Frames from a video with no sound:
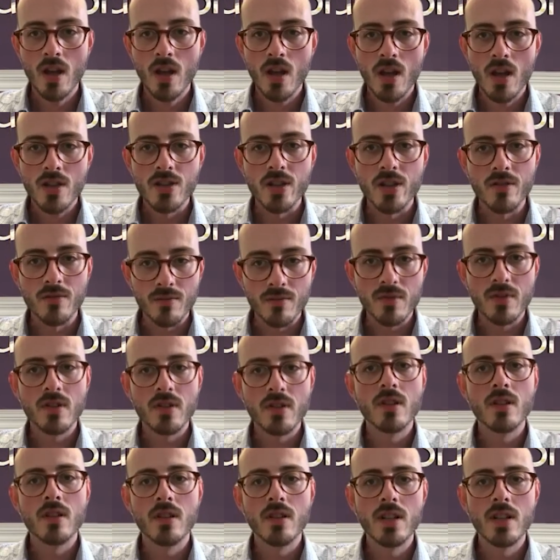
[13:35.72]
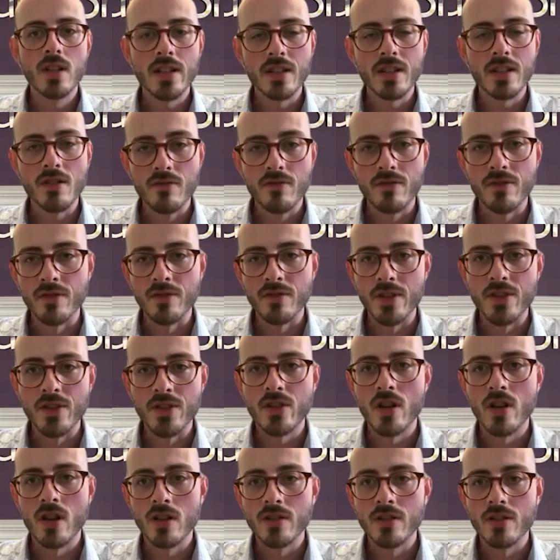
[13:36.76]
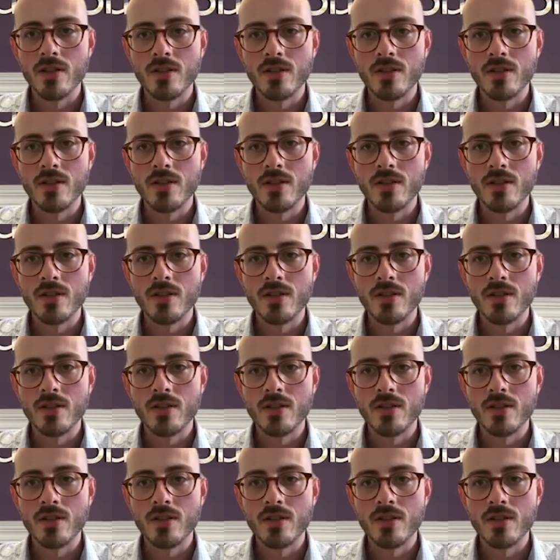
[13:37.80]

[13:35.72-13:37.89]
So leading on from this, Charlotte,